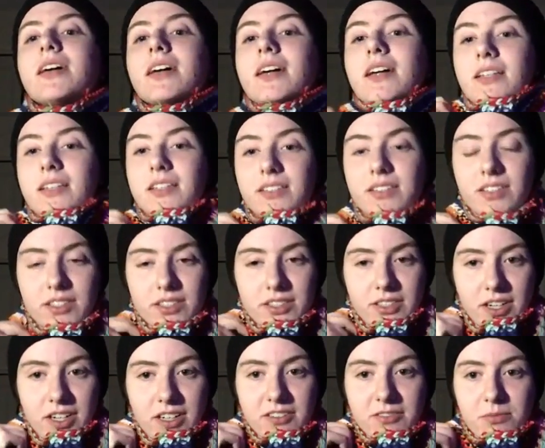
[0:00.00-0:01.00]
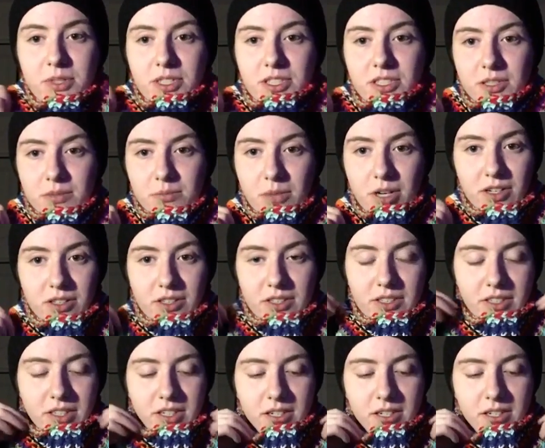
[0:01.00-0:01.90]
And it's a scarf, but small and